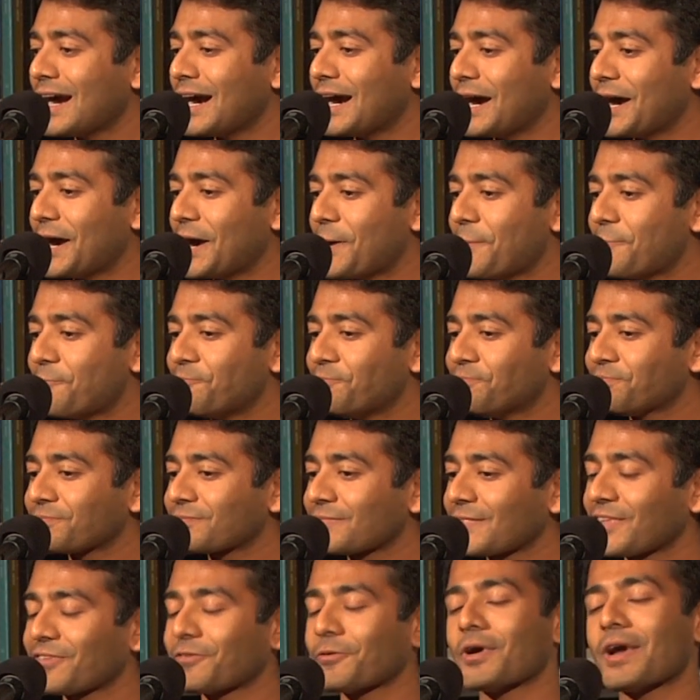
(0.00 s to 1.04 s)

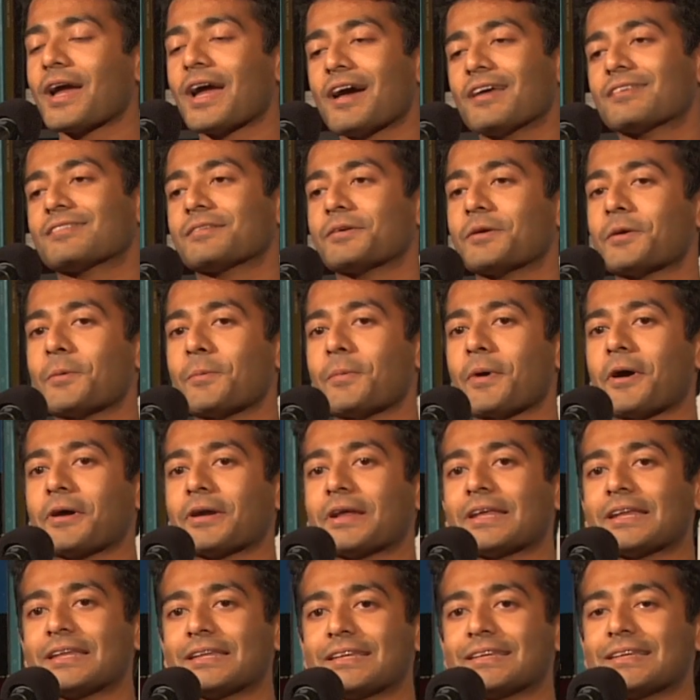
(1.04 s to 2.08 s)
So I asked him
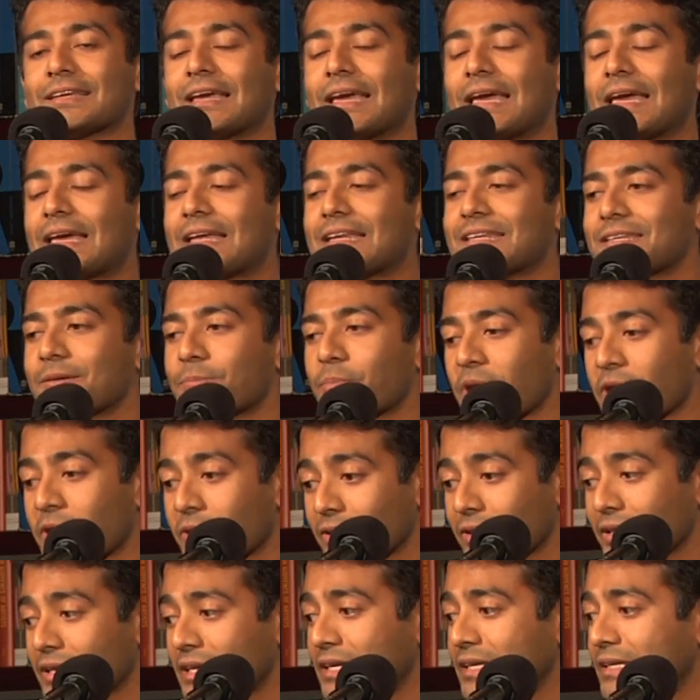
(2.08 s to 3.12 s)
about it. And
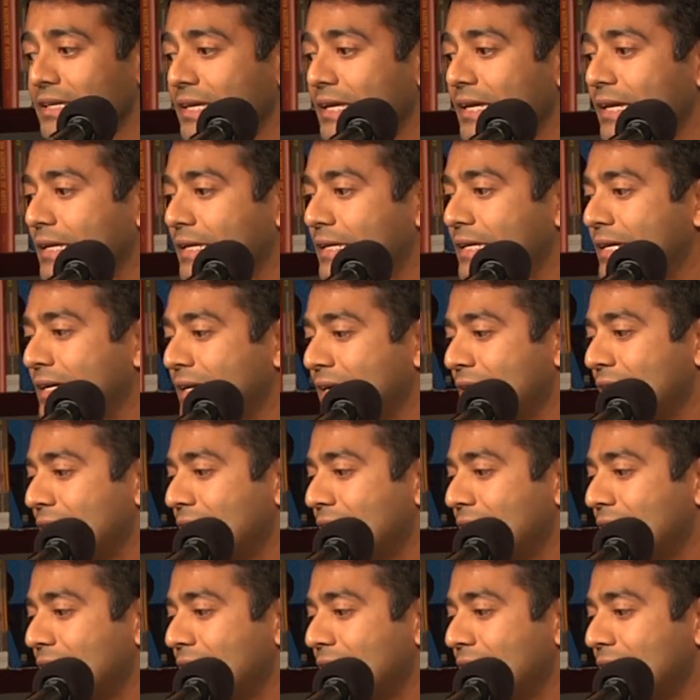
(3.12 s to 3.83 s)
apparently he did.